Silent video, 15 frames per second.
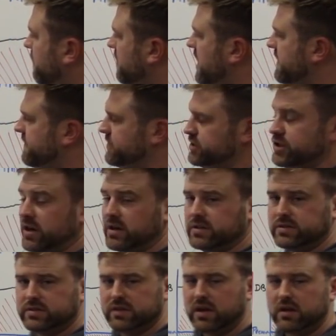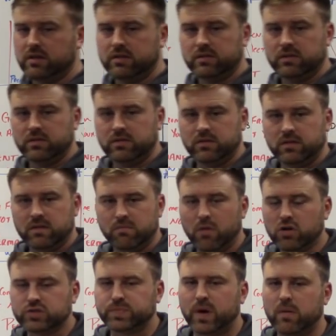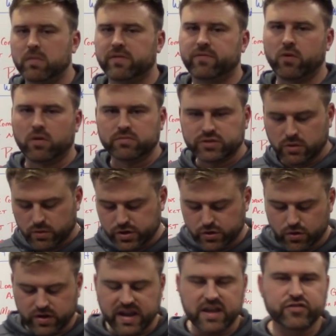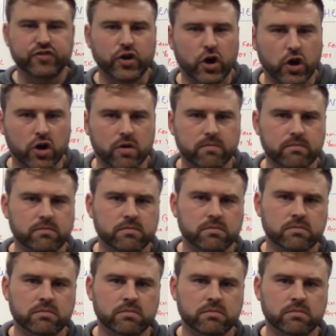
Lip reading: of life insurance. Most permanent form. So when you look at term,